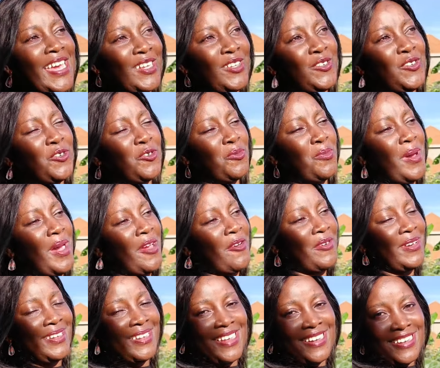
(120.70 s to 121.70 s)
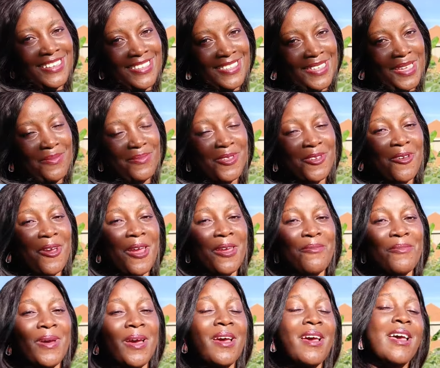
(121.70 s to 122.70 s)
And to my returning
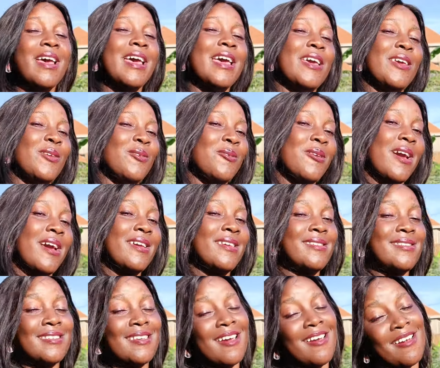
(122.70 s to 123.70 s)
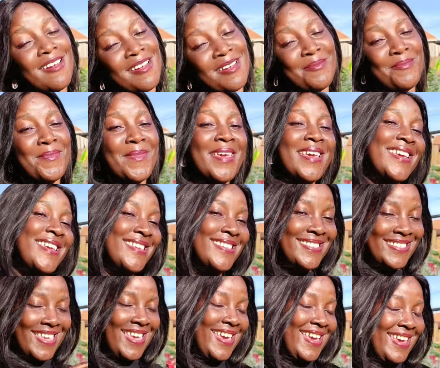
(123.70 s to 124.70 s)
subscriber, you guys are
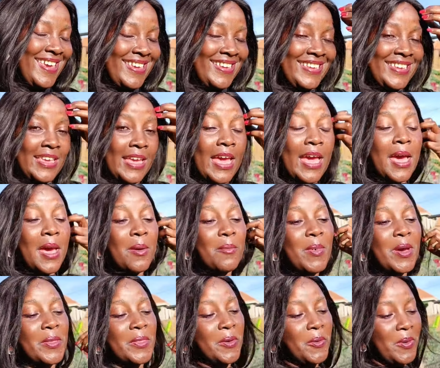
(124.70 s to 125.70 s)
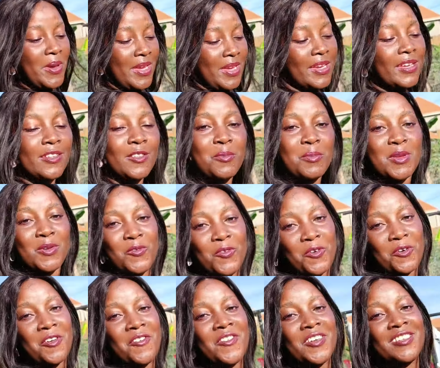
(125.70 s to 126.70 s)
amazing. By the way, it's been
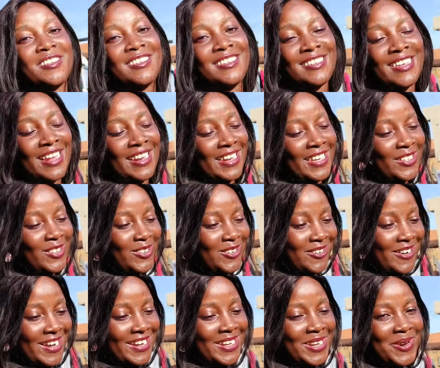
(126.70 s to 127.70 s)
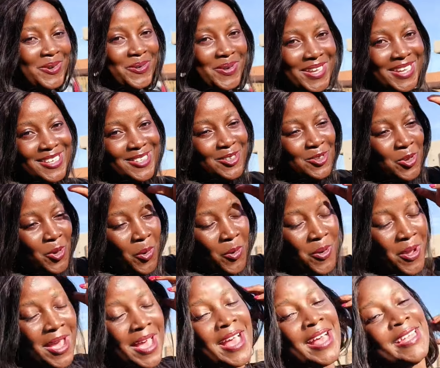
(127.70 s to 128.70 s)
forever since I last tried a wig, so
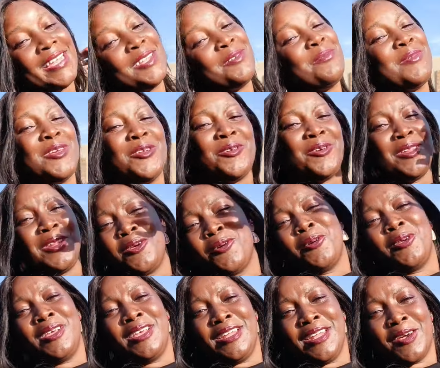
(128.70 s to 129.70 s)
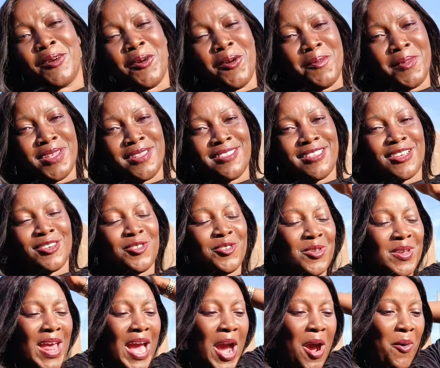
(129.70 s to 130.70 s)
let me know in the comment
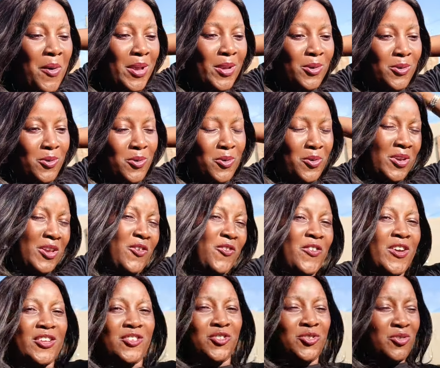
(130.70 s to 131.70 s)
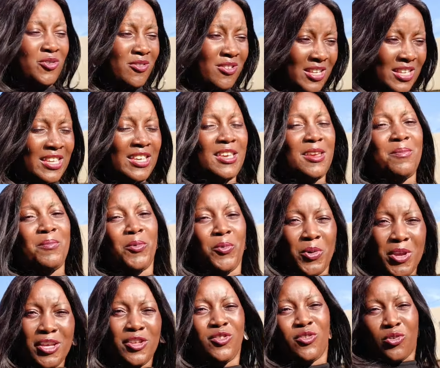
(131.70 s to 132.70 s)
section how I look, if I should keep
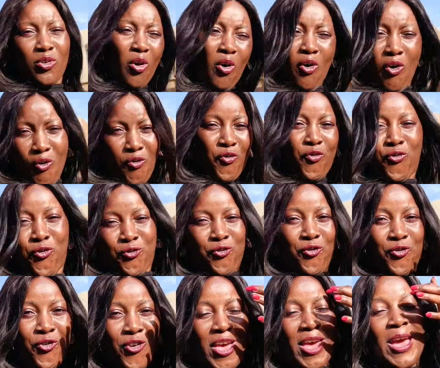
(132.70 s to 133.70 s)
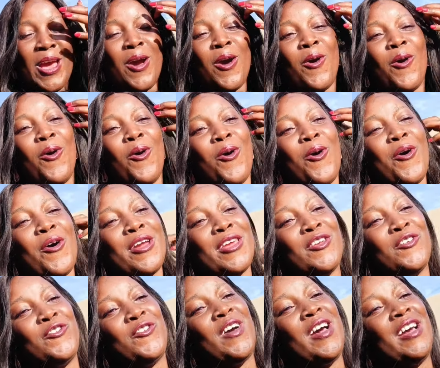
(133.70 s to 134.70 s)
wigs off or if